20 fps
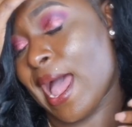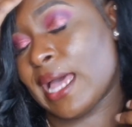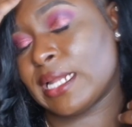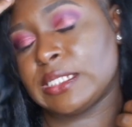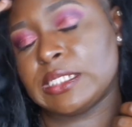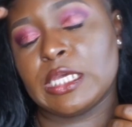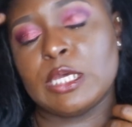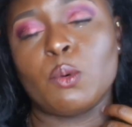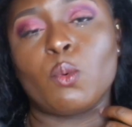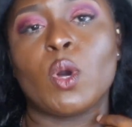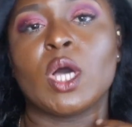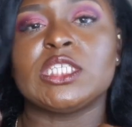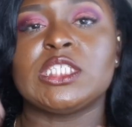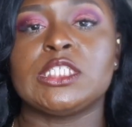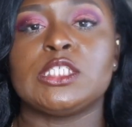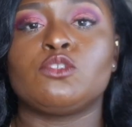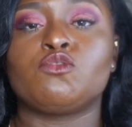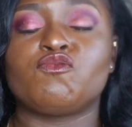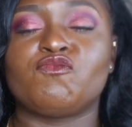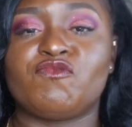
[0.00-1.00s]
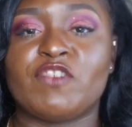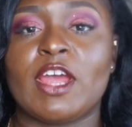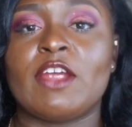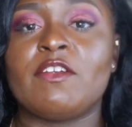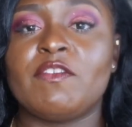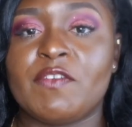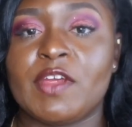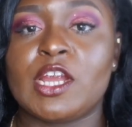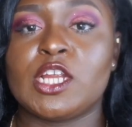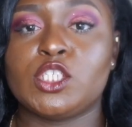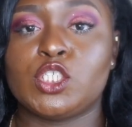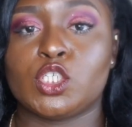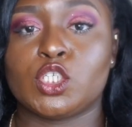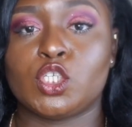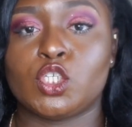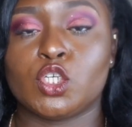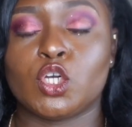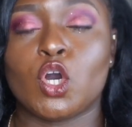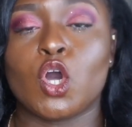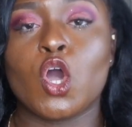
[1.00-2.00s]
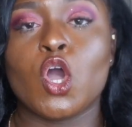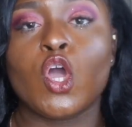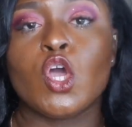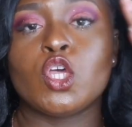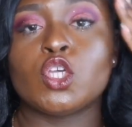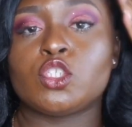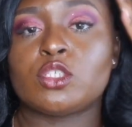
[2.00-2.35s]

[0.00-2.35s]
and it wasn't very, very secure.